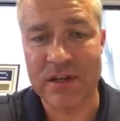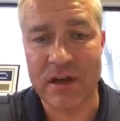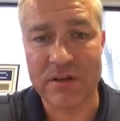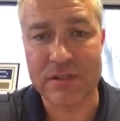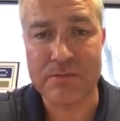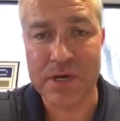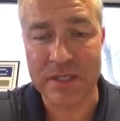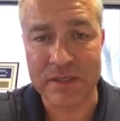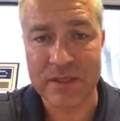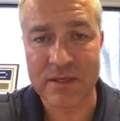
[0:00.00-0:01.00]
of dollars a
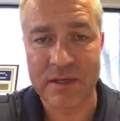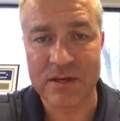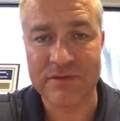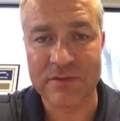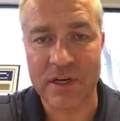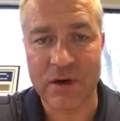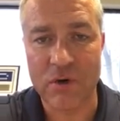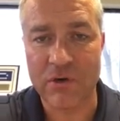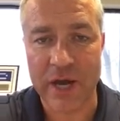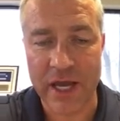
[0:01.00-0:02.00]
month of
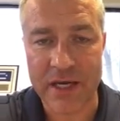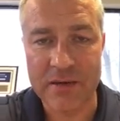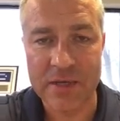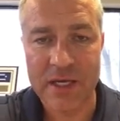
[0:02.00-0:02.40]
overhead,